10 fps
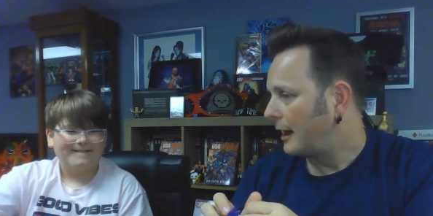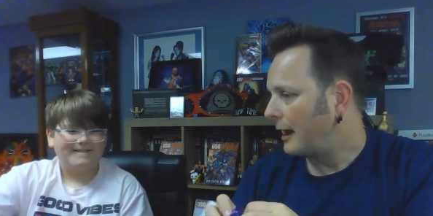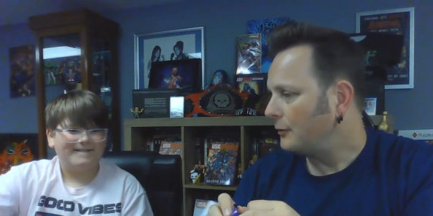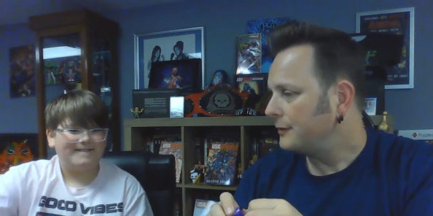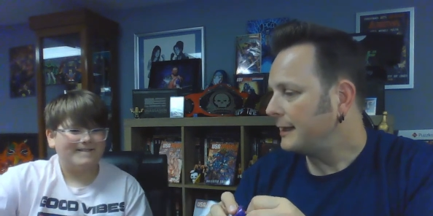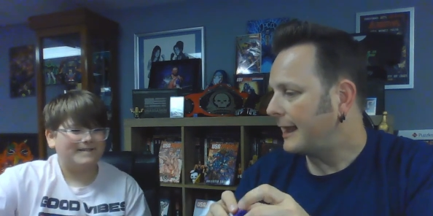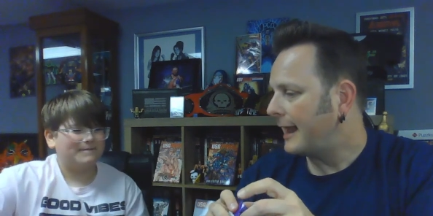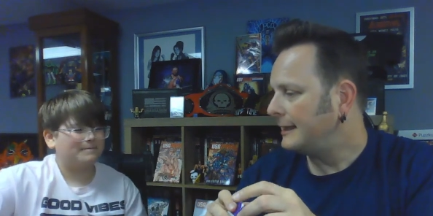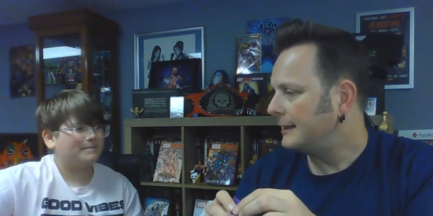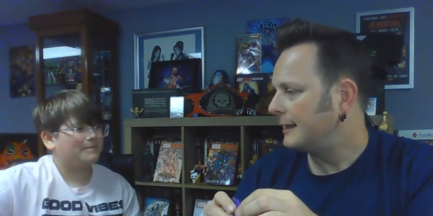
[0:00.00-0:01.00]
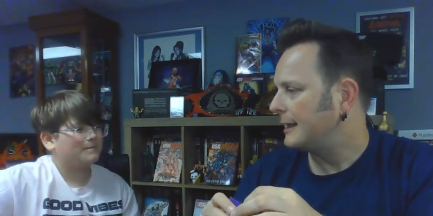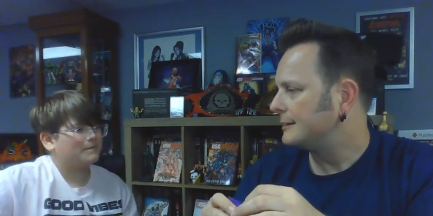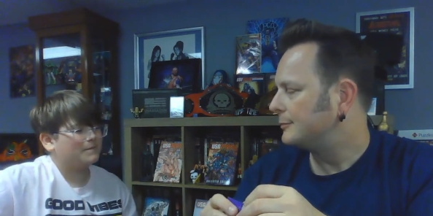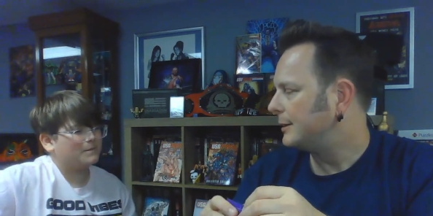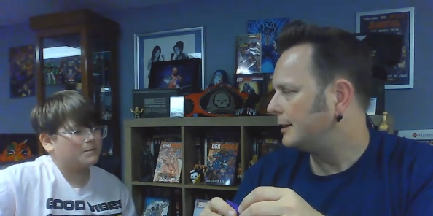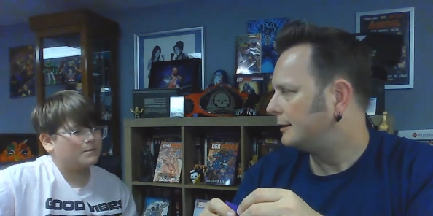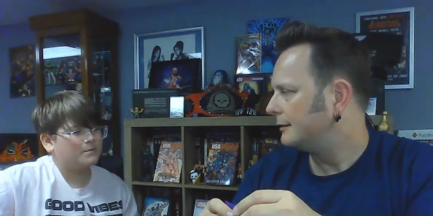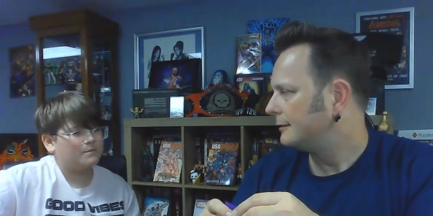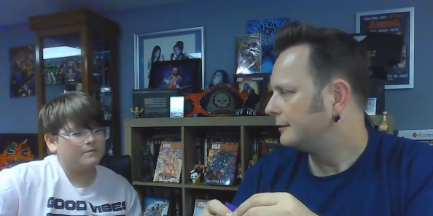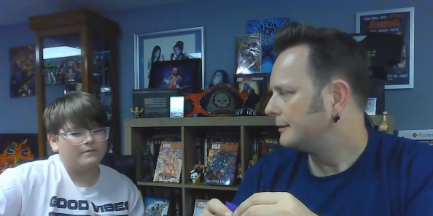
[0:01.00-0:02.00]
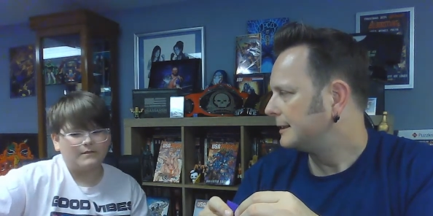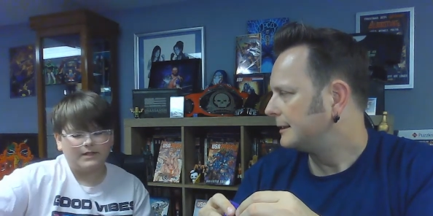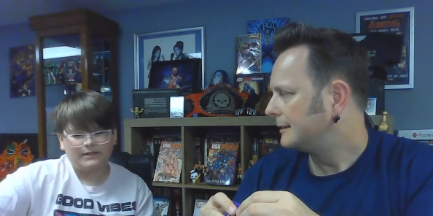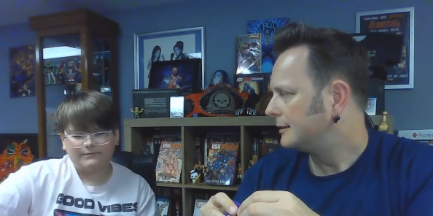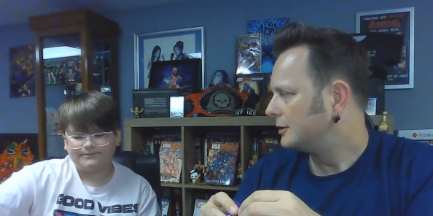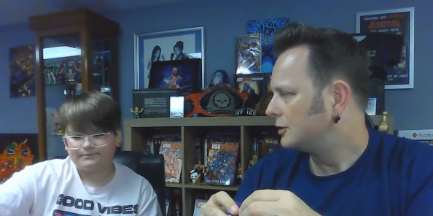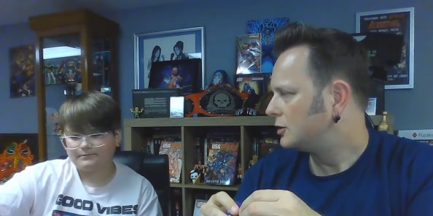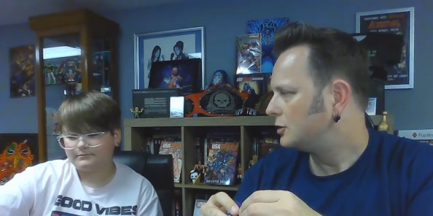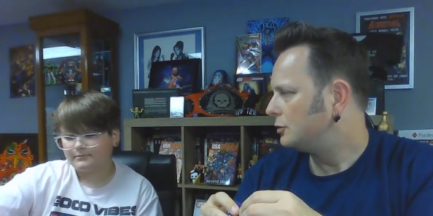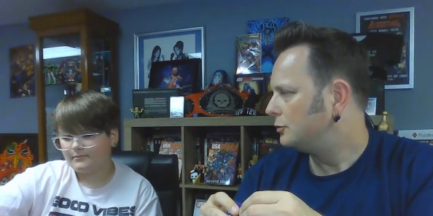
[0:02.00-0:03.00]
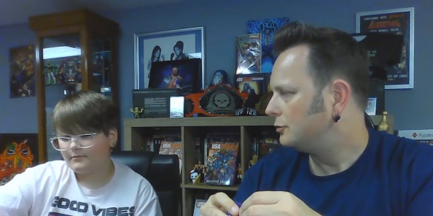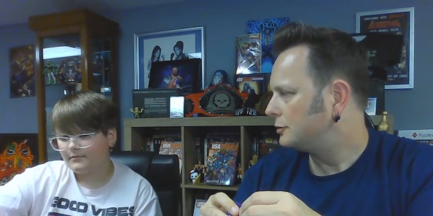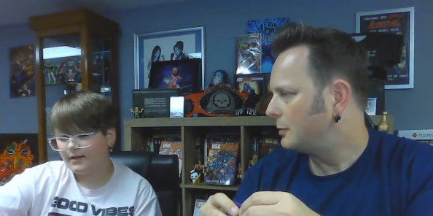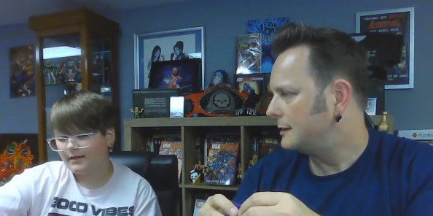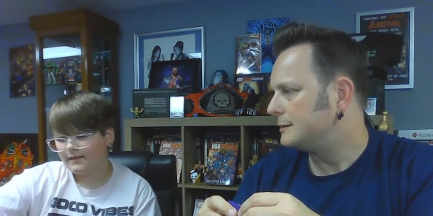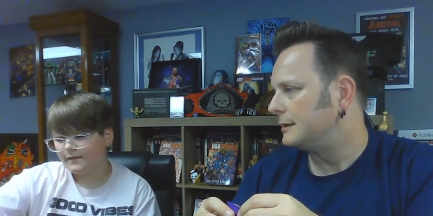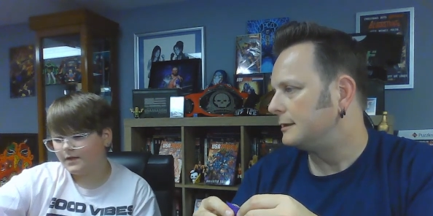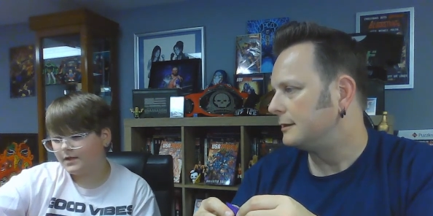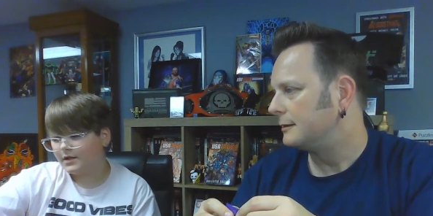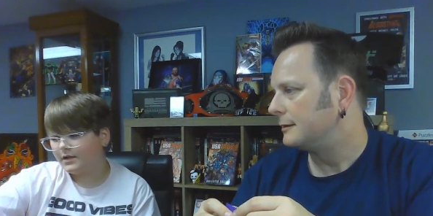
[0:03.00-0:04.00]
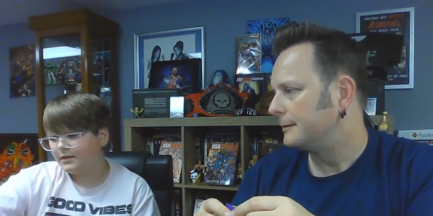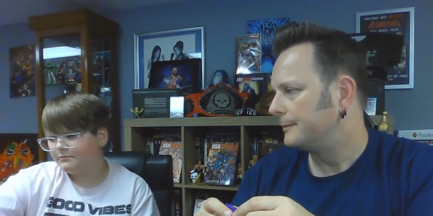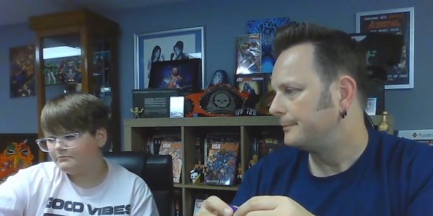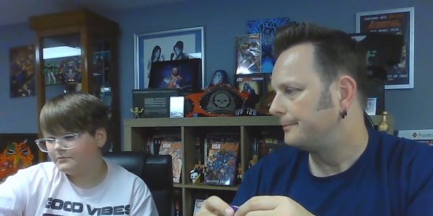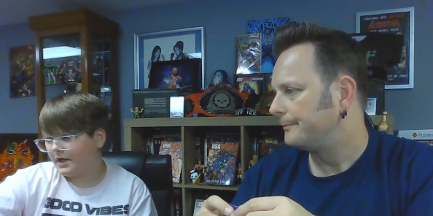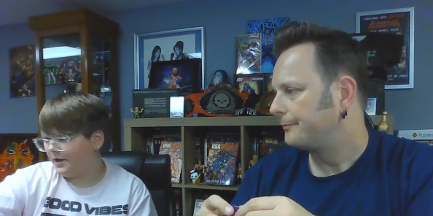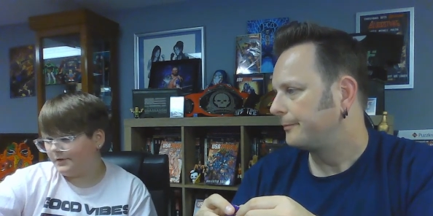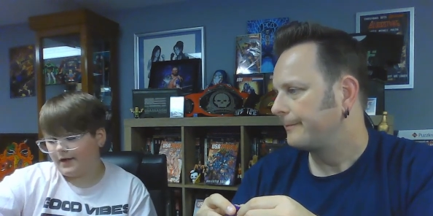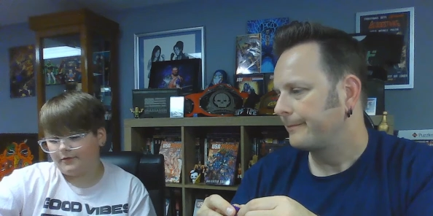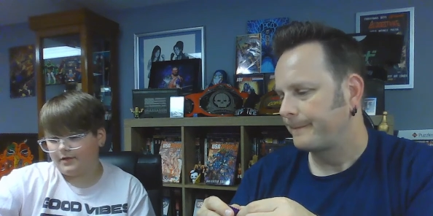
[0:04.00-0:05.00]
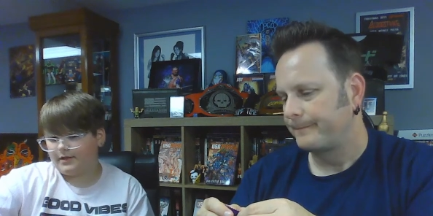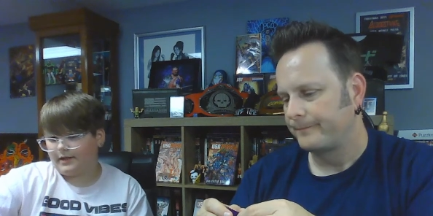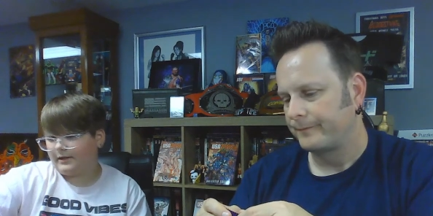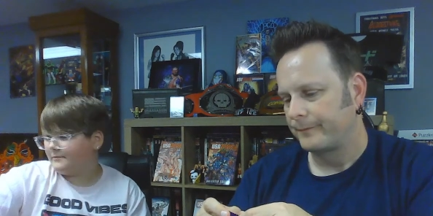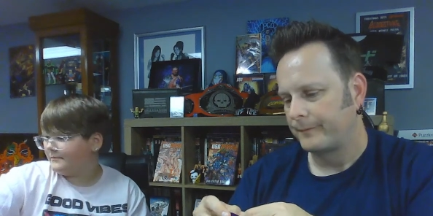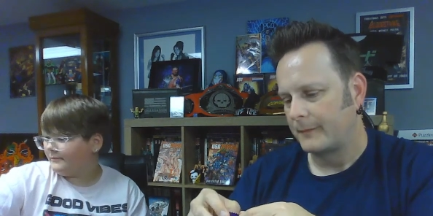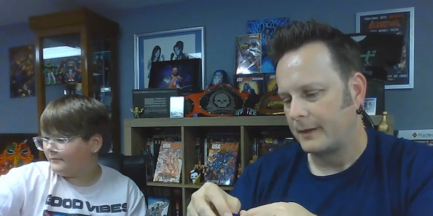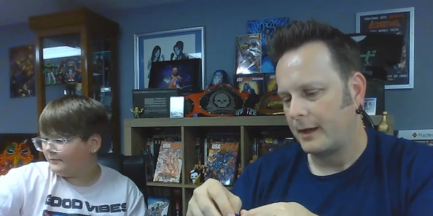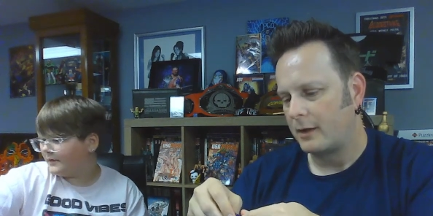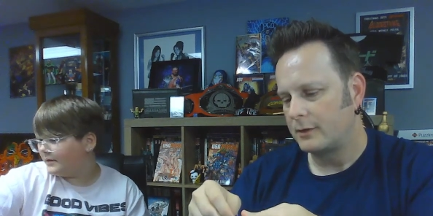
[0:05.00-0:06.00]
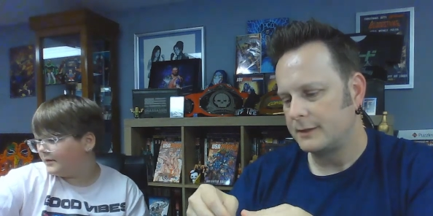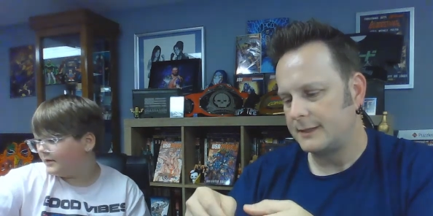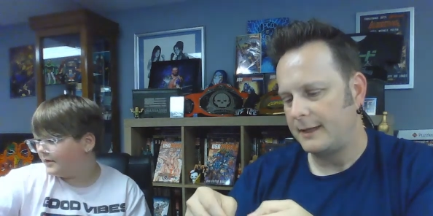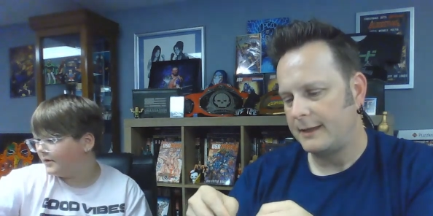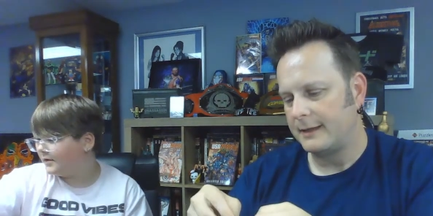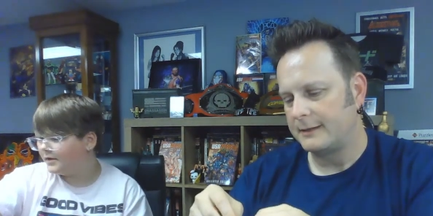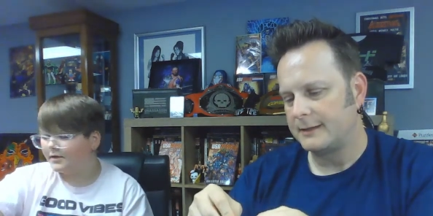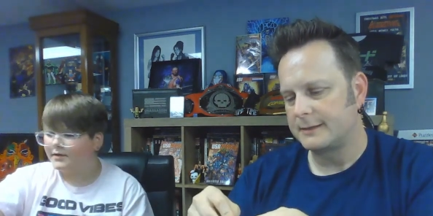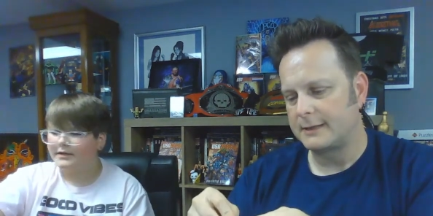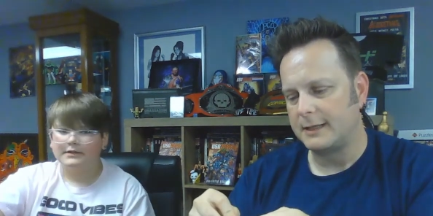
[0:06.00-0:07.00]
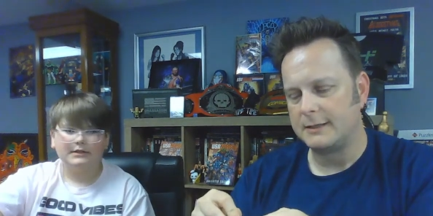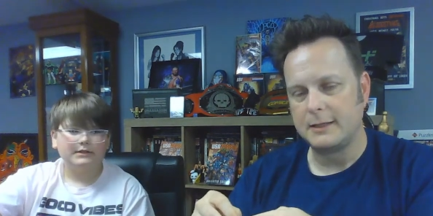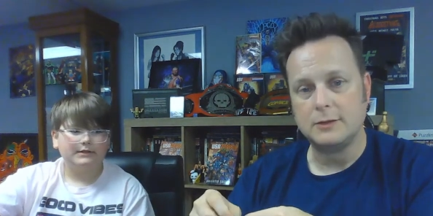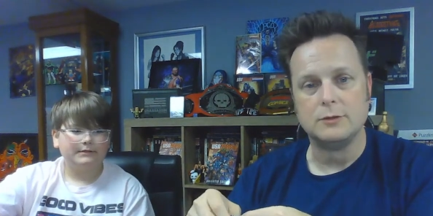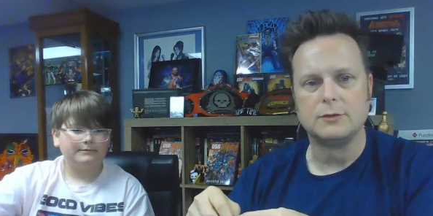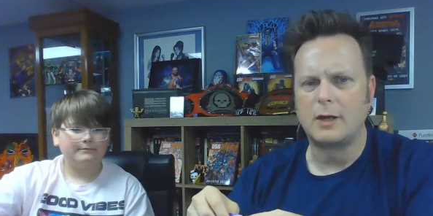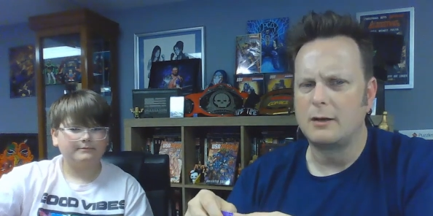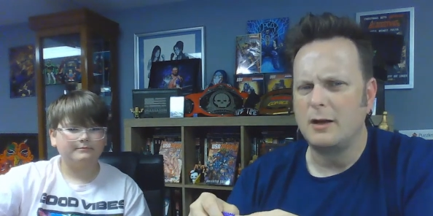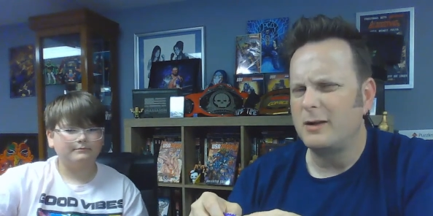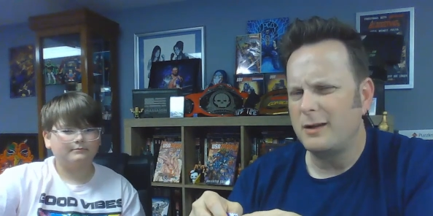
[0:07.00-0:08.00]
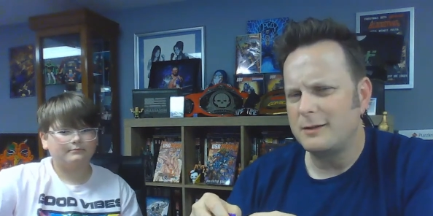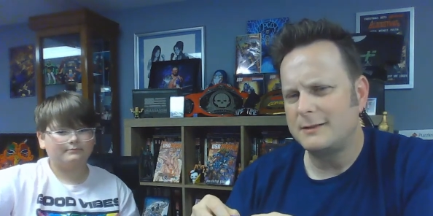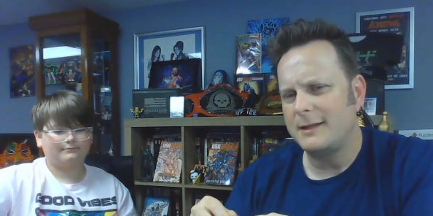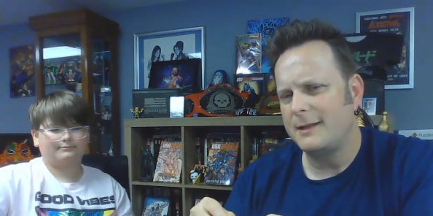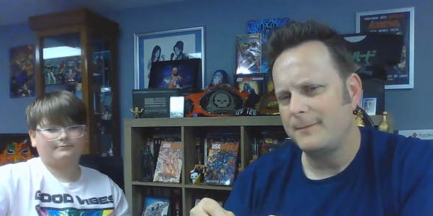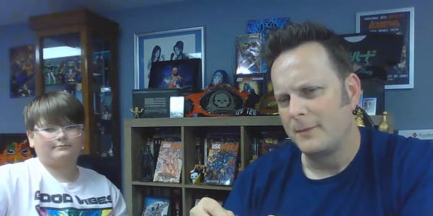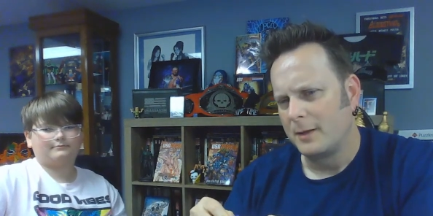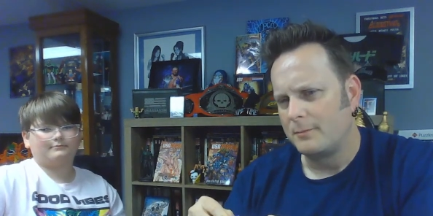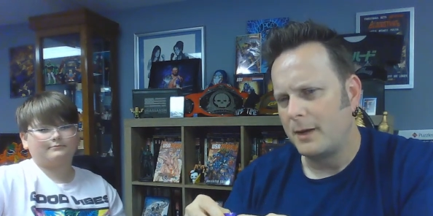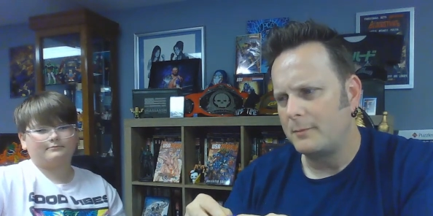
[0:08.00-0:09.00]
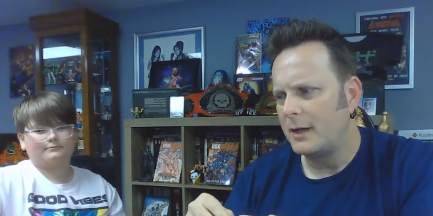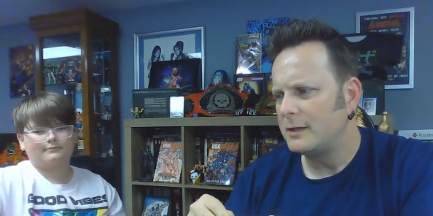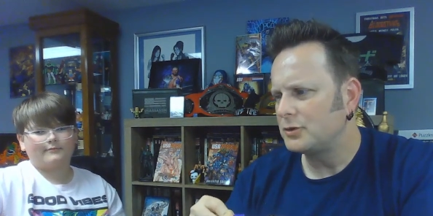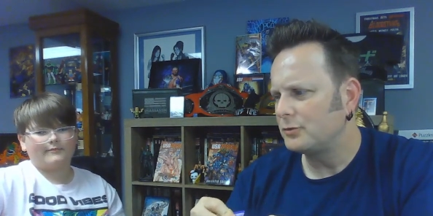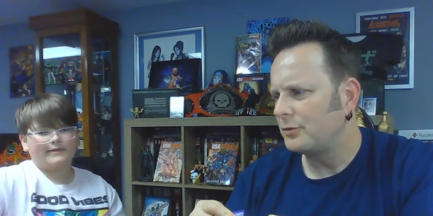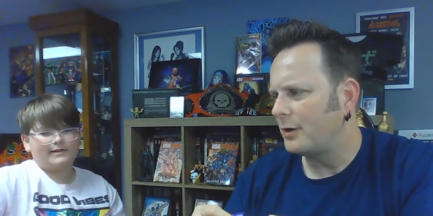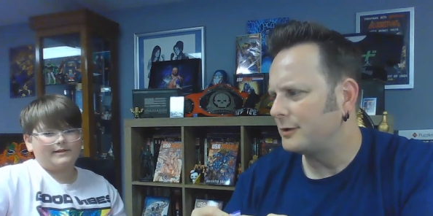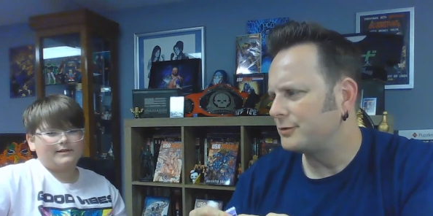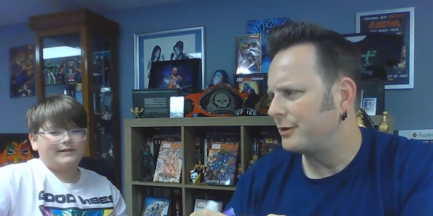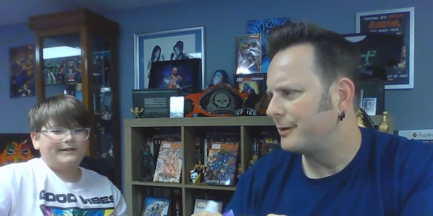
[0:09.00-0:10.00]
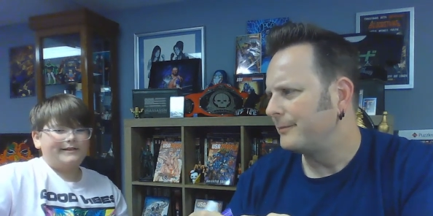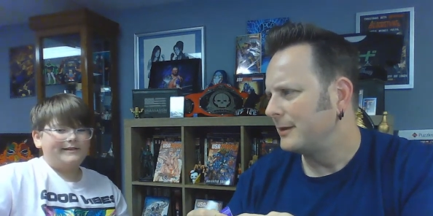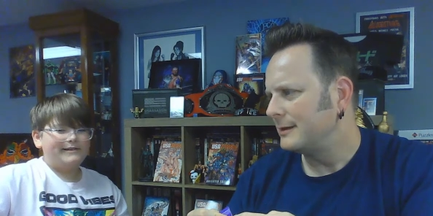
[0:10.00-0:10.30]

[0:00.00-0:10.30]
Speaker 1: I don't think anything has been too spicy.
Speaker 2: No, not really.
Speaker 1: And I'm going to say that this continues. I'm, I'm, I'm going to say my, my initial thoughts are